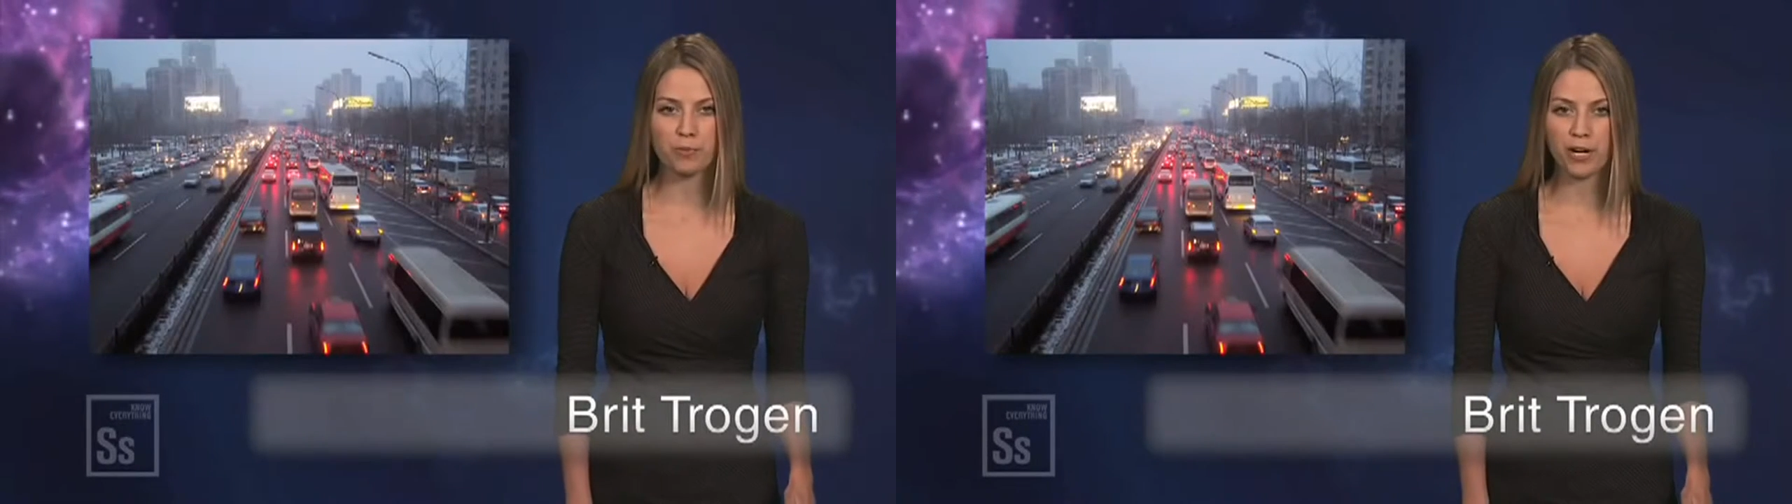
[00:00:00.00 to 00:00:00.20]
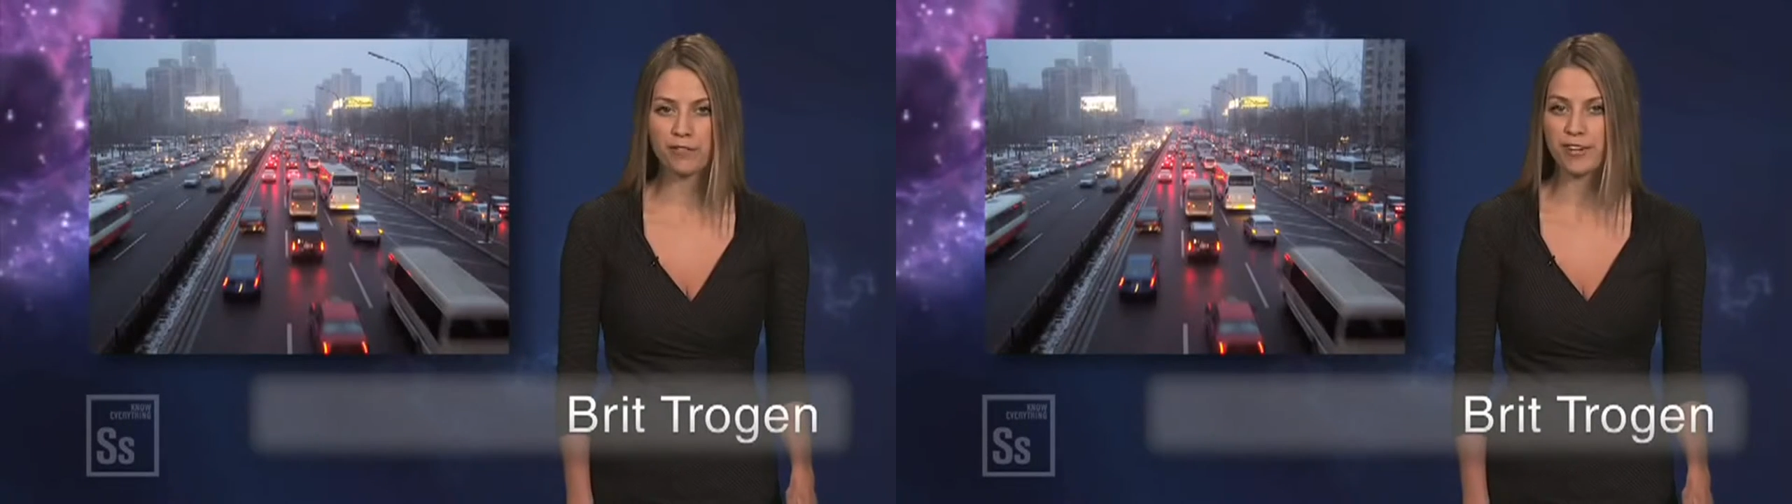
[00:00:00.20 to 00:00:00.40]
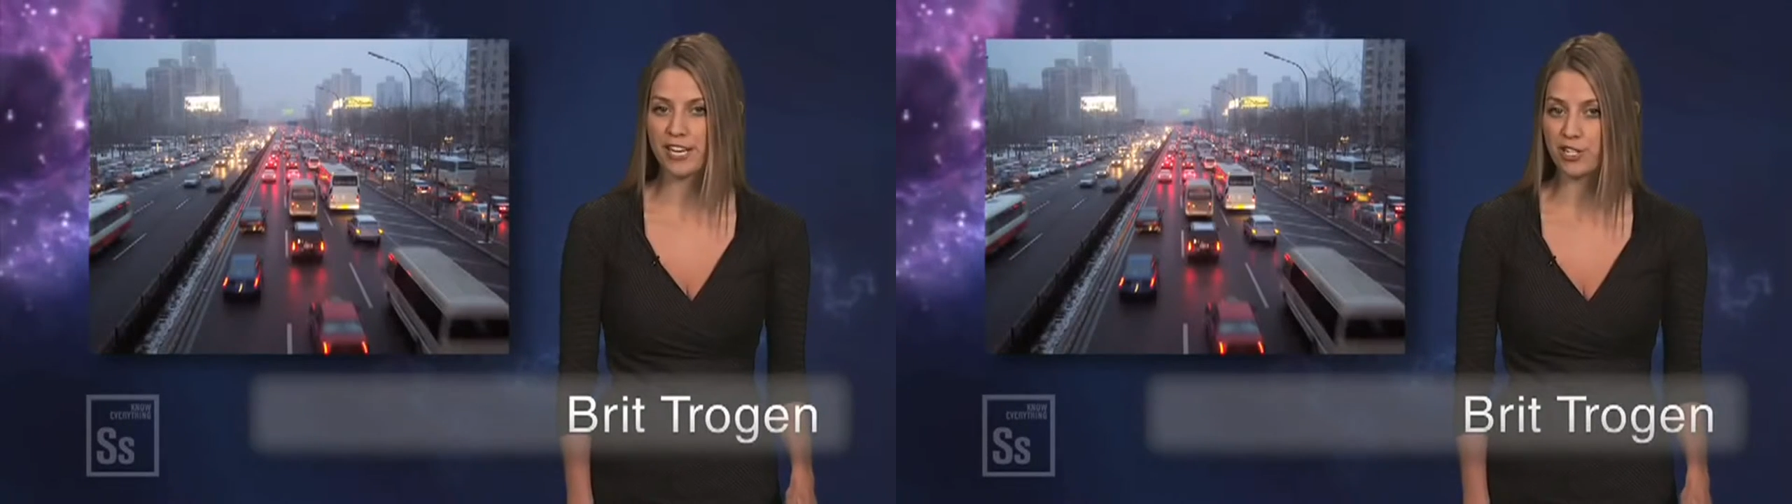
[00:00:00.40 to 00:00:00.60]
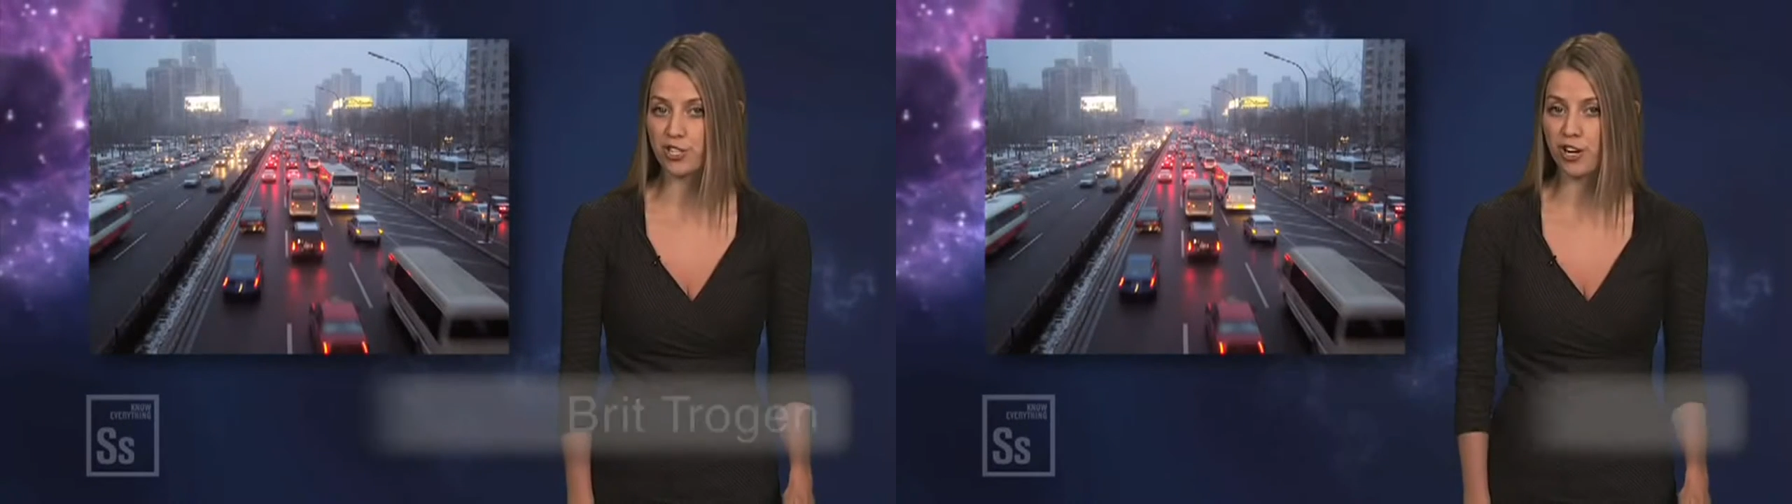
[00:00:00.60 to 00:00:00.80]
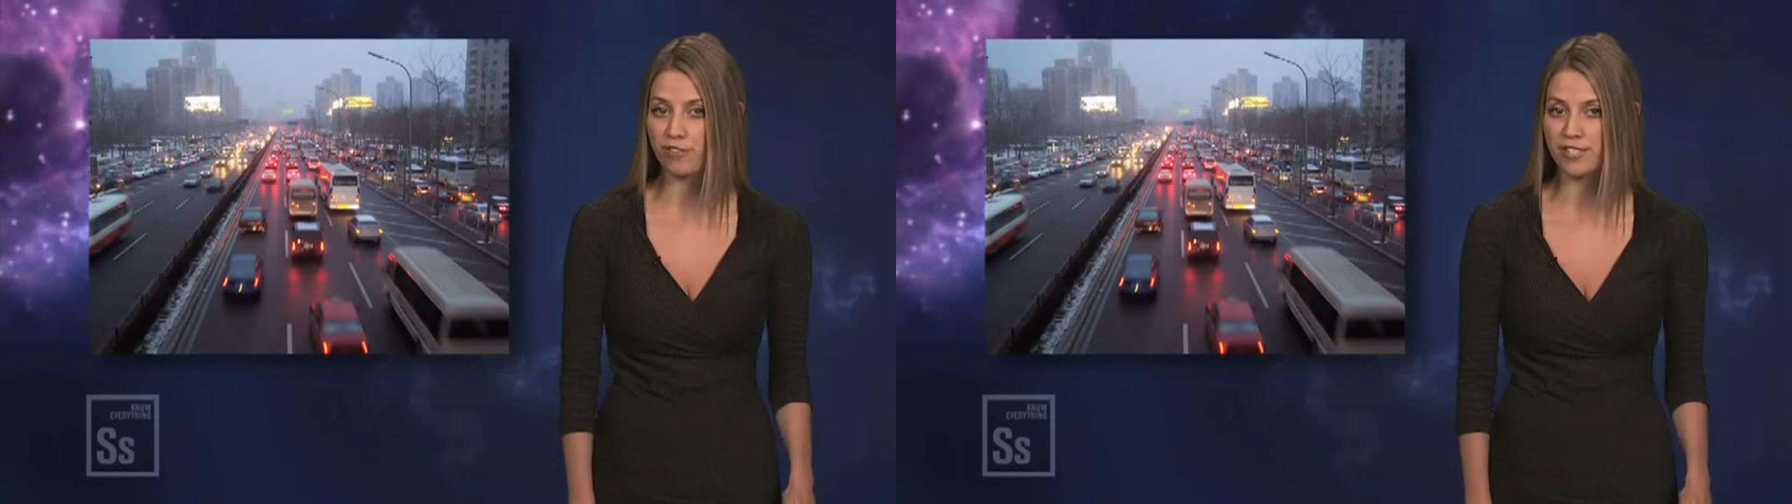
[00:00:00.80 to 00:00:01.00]

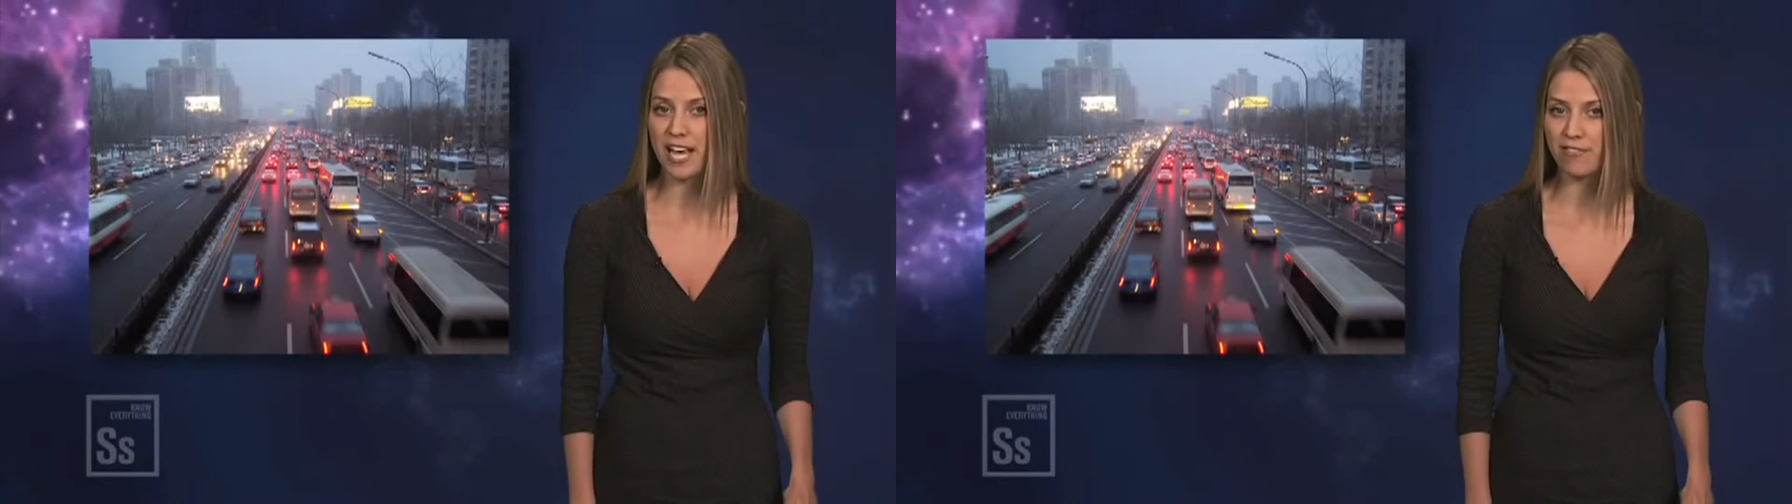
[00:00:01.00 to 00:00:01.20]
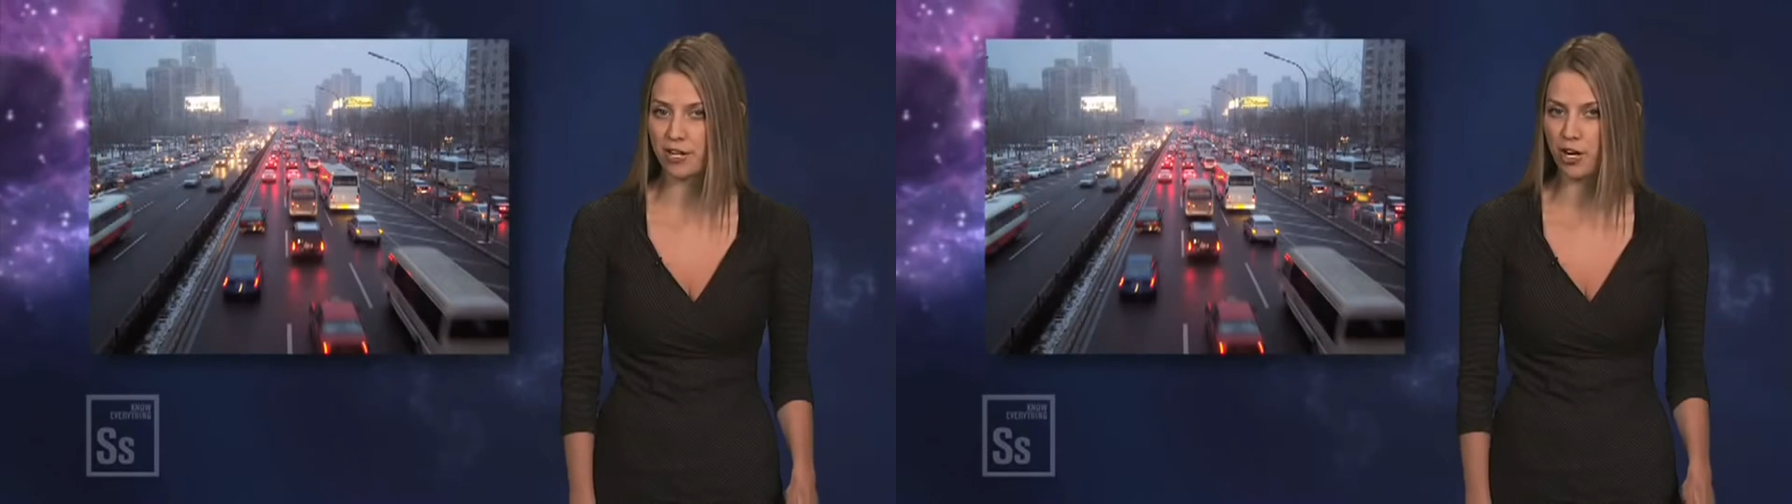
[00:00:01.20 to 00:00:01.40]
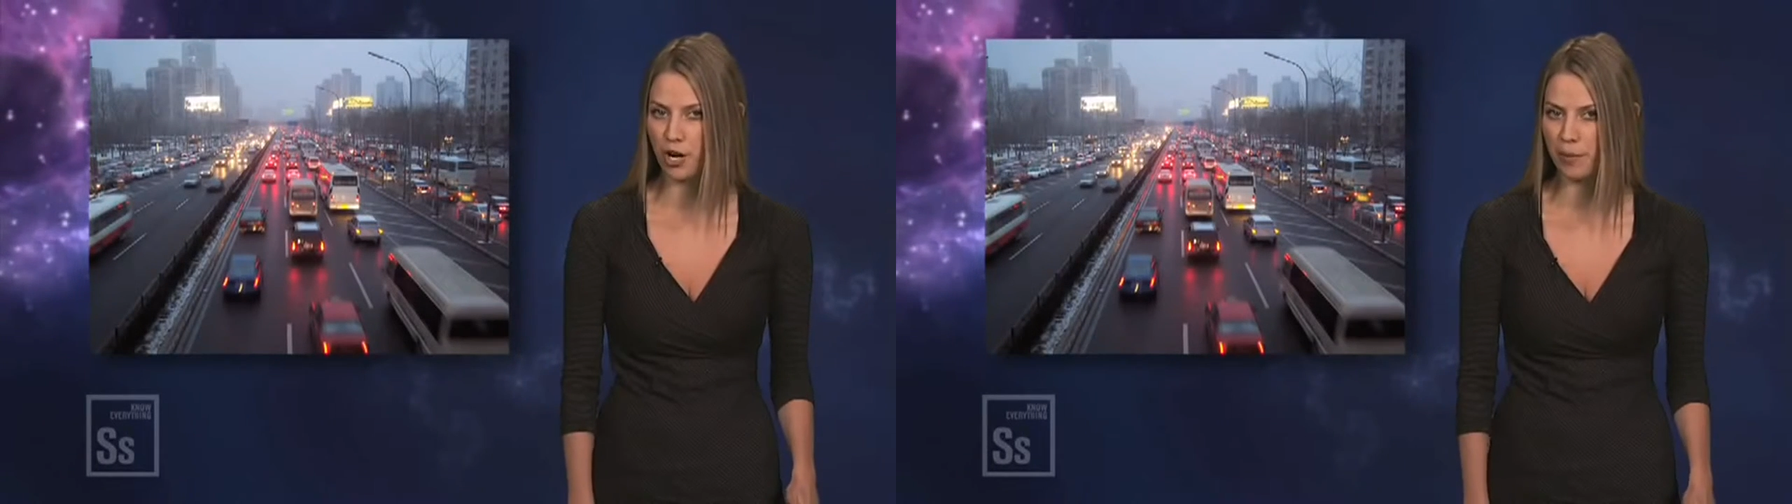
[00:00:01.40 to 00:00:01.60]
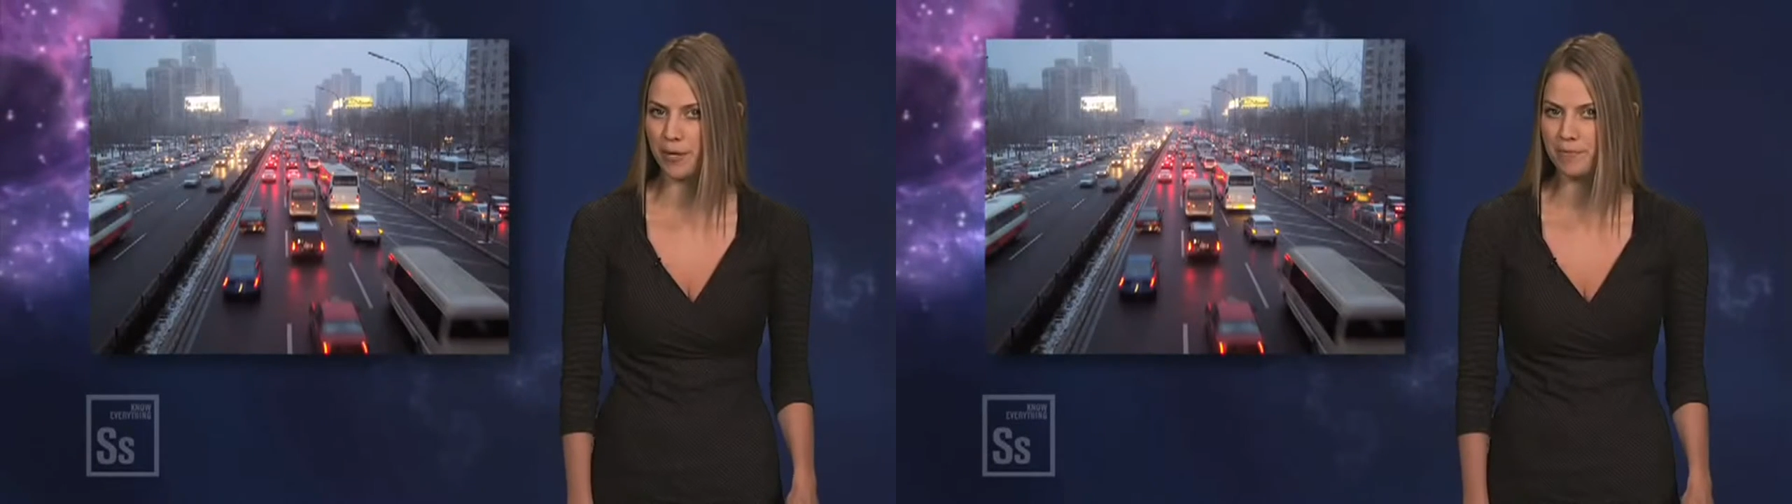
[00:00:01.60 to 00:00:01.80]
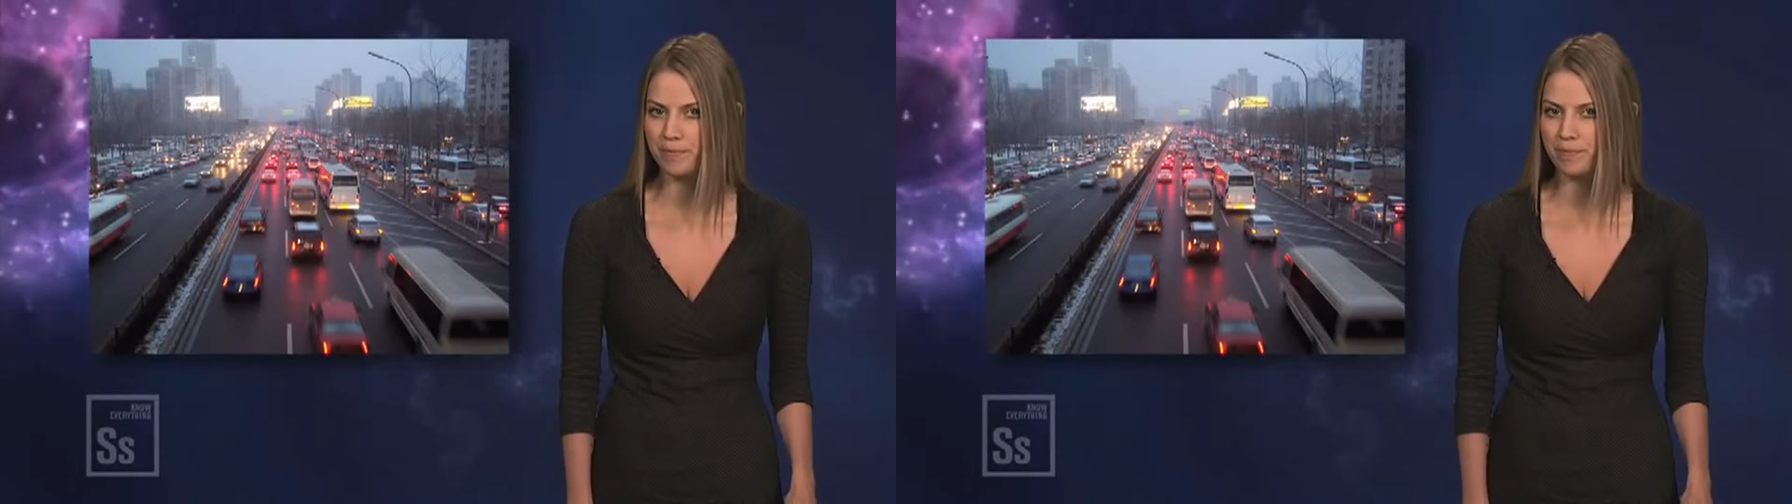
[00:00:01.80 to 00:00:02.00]
Modification Office have in common?